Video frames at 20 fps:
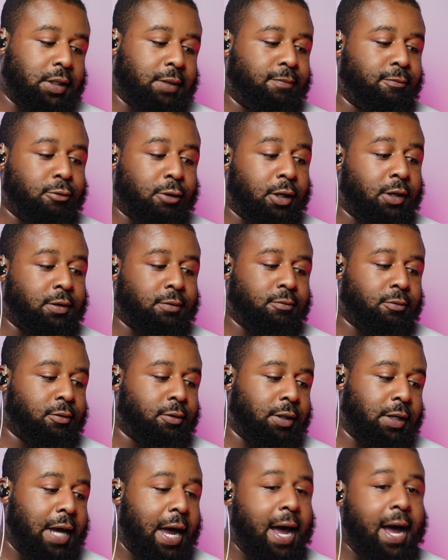And this in
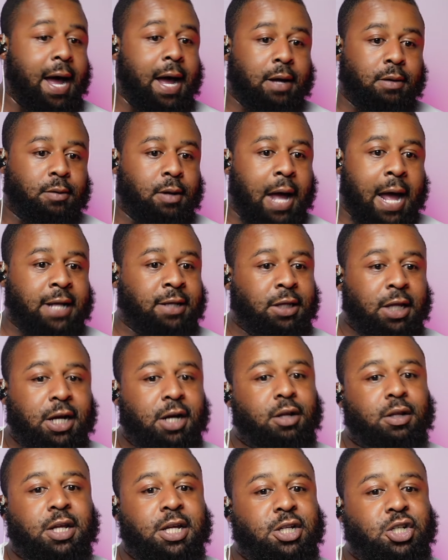the Bible, it said
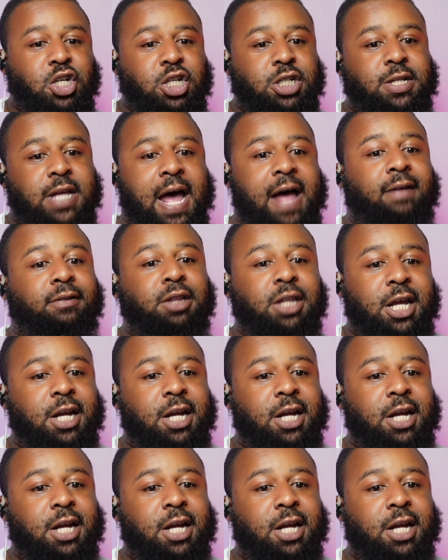that's a race of people.